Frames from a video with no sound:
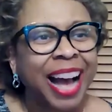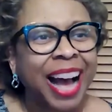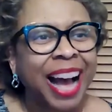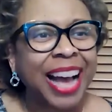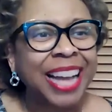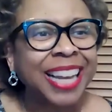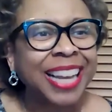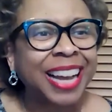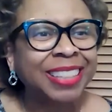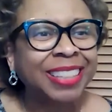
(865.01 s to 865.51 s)

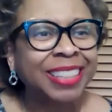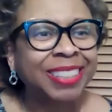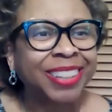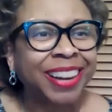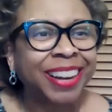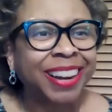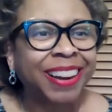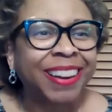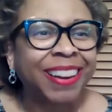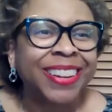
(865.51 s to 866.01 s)
Hi, Dr.
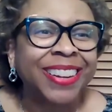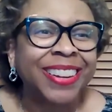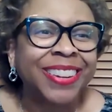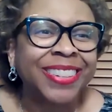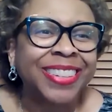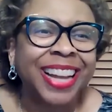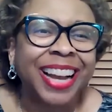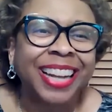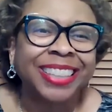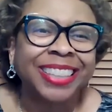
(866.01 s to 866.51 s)

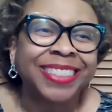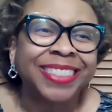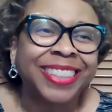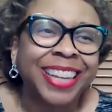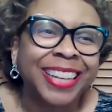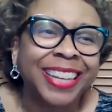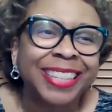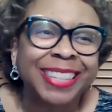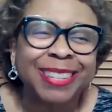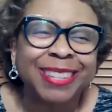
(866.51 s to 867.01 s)
Carter, Dr.
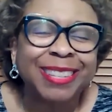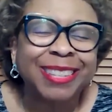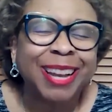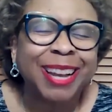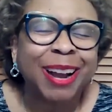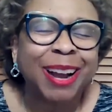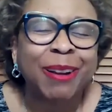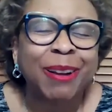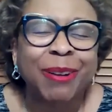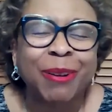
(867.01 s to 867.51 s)
Daniels
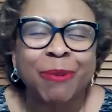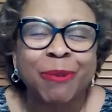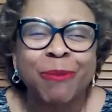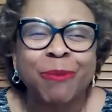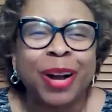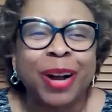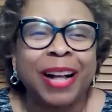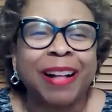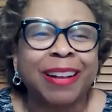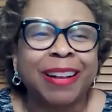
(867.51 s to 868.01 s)
Carter.
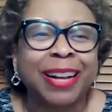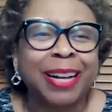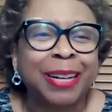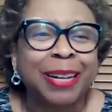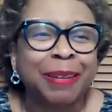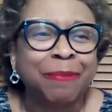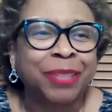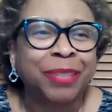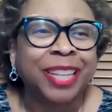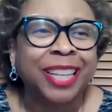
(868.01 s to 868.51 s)

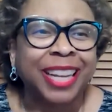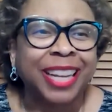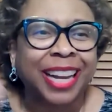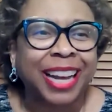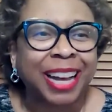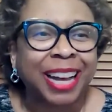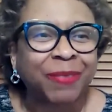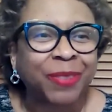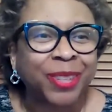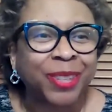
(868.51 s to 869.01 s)
Welcome to the
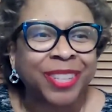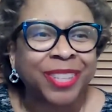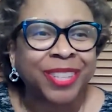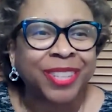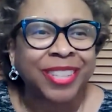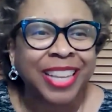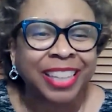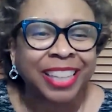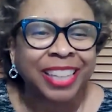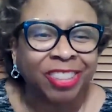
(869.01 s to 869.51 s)

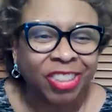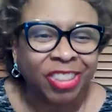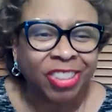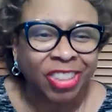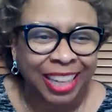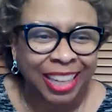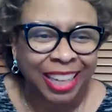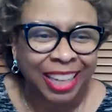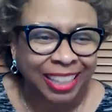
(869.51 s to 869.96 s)
conversation.